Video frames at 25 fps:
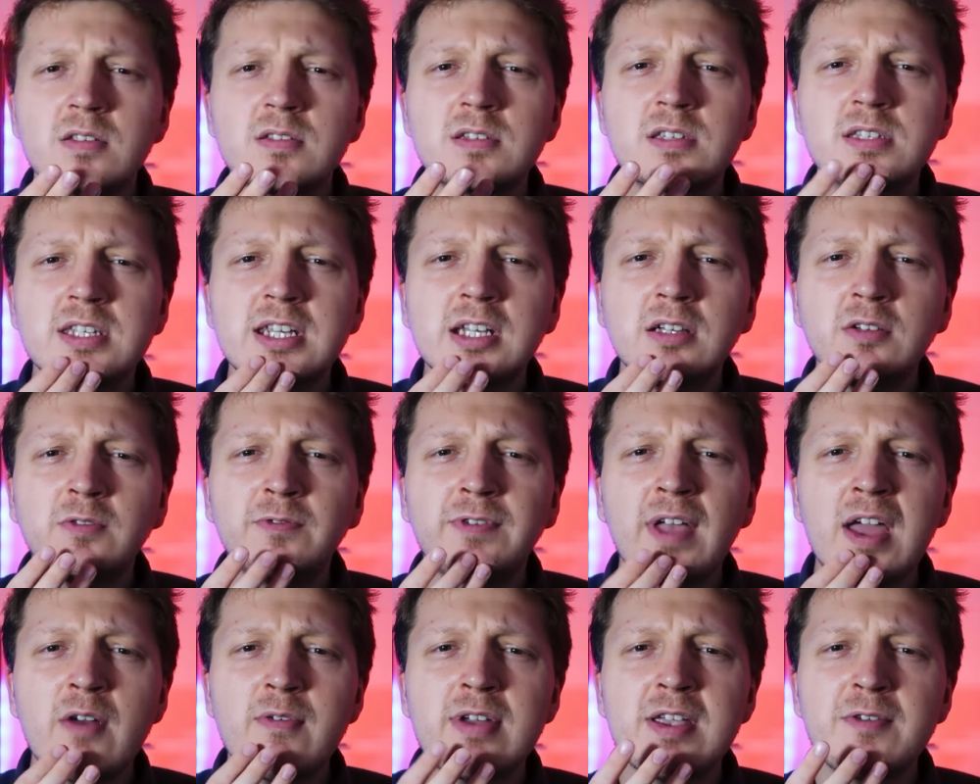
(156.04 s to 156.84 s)
Still
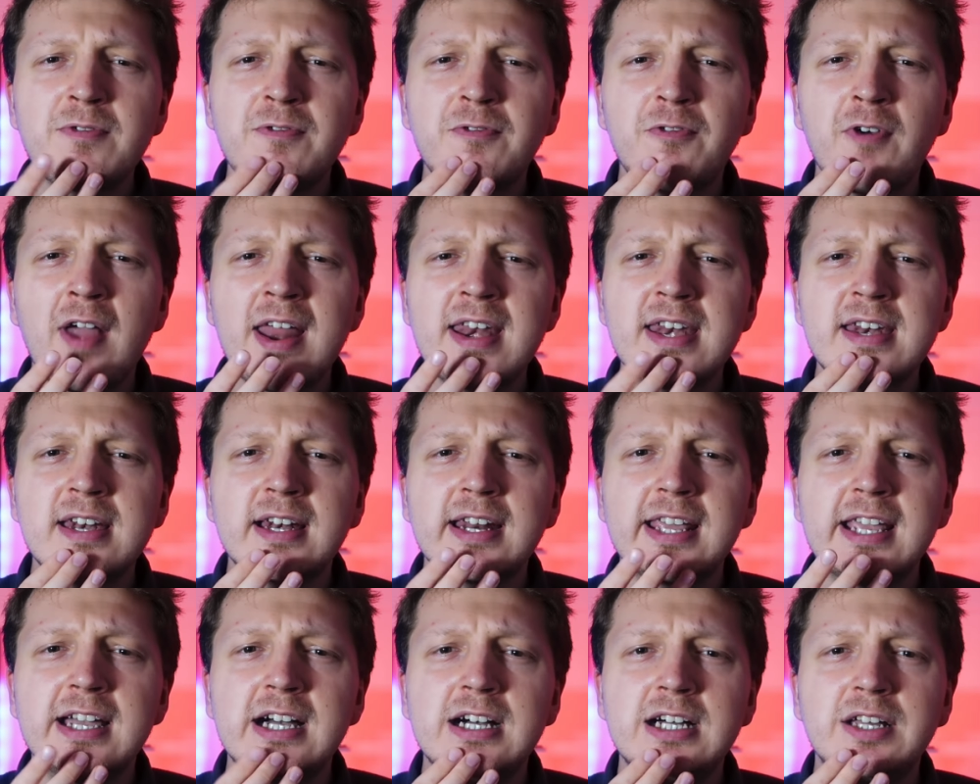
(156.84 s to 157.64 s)
very
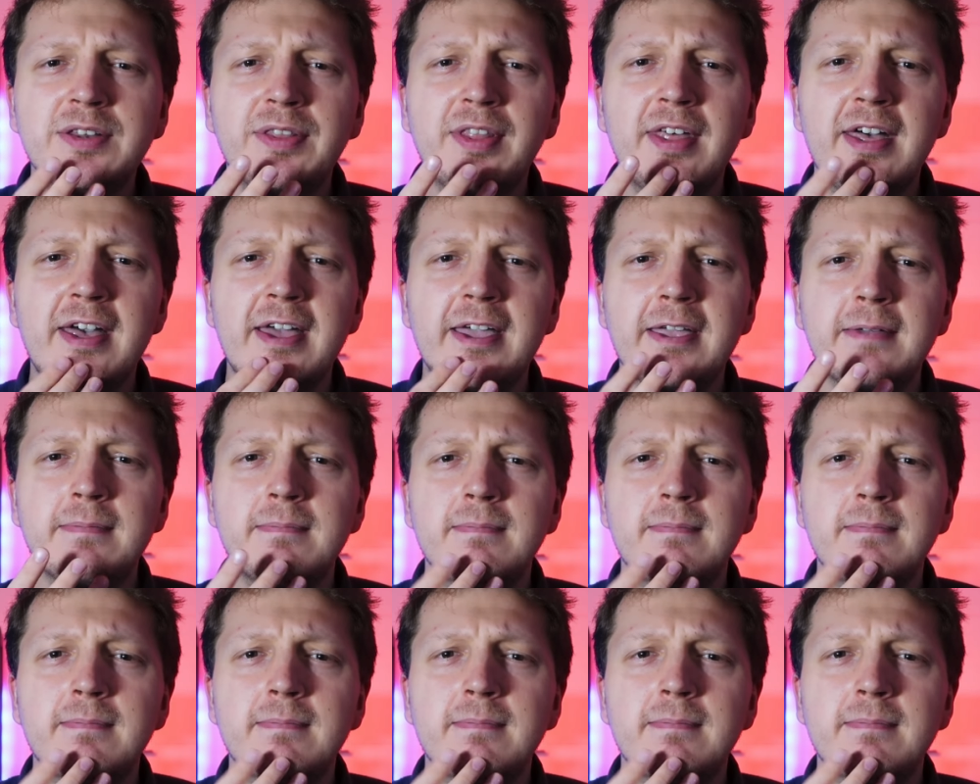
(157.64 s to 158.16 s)
friendly, aren't they?